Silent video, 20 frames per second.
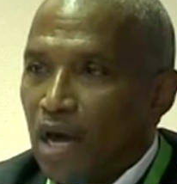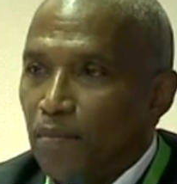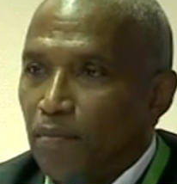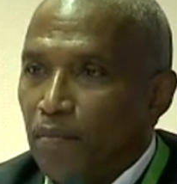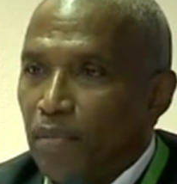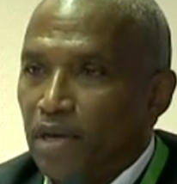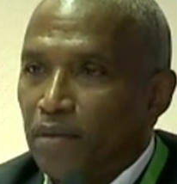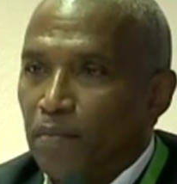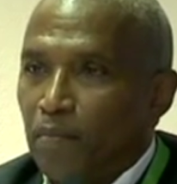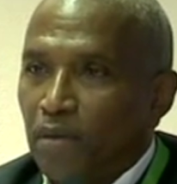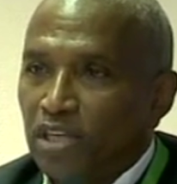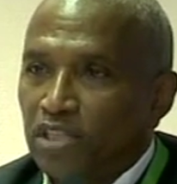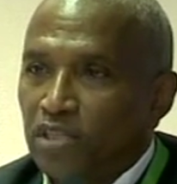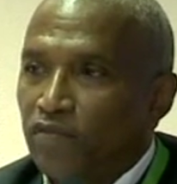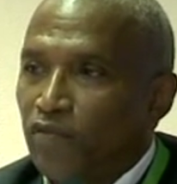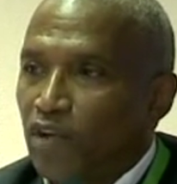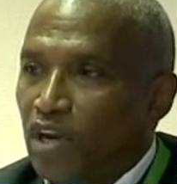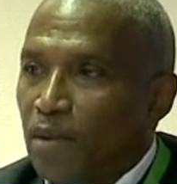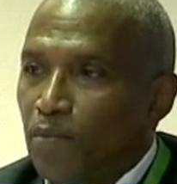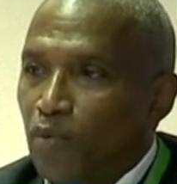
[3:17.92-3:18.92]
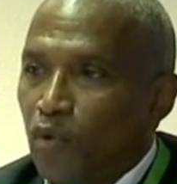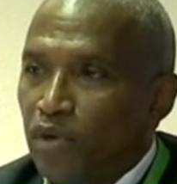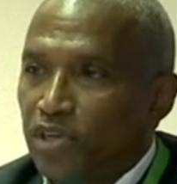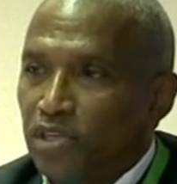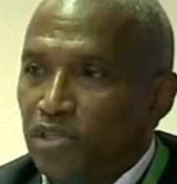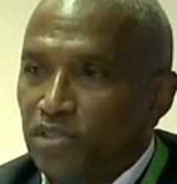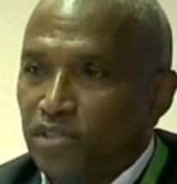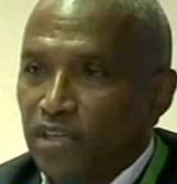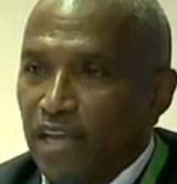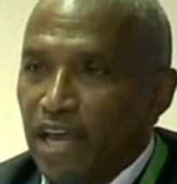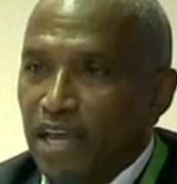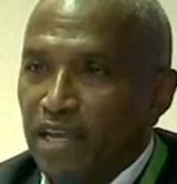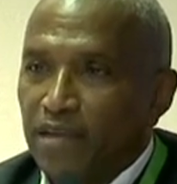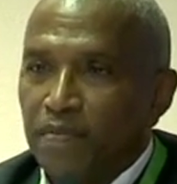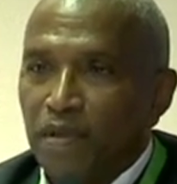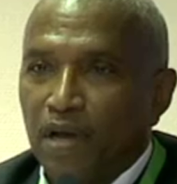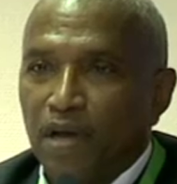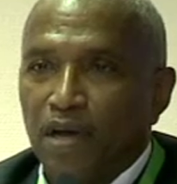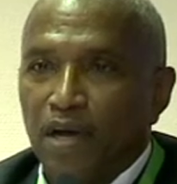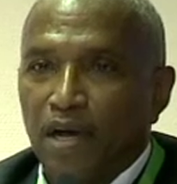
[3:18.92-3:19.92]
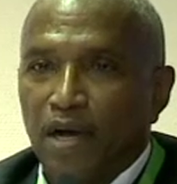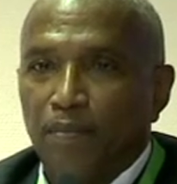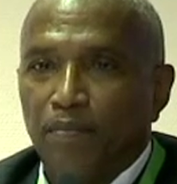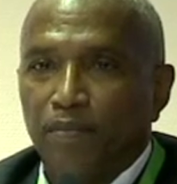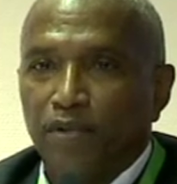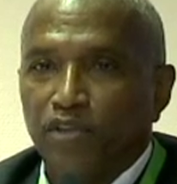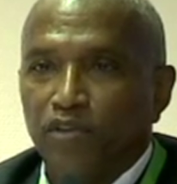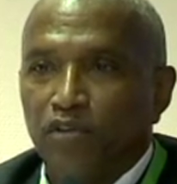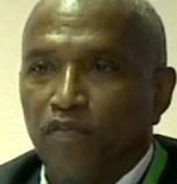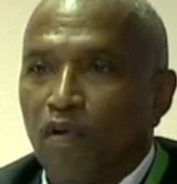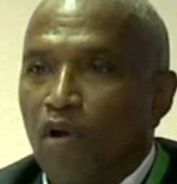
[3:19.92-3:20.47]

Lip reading: But much of what I'm going to say, you've